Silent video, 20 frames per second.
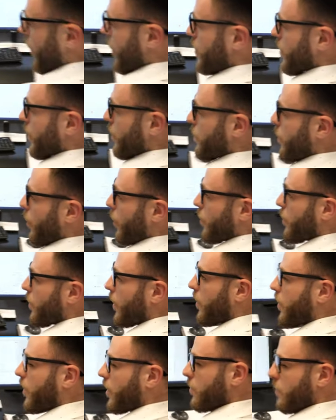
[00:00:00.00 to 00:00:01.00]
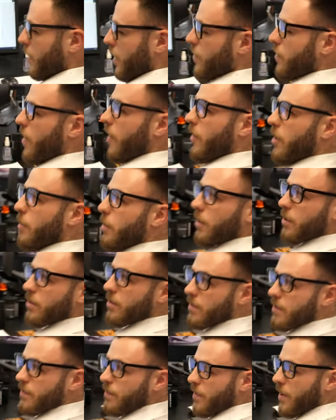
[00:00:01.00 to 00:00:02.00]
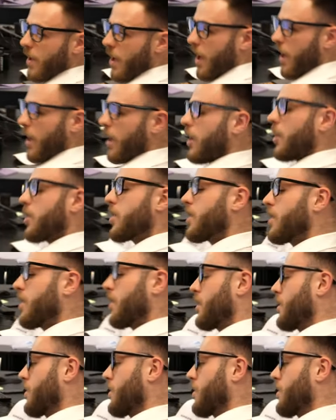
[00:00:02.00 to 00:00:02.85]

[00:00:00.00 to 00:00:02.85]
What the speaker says: age at this point, but I think there's many variables. Age,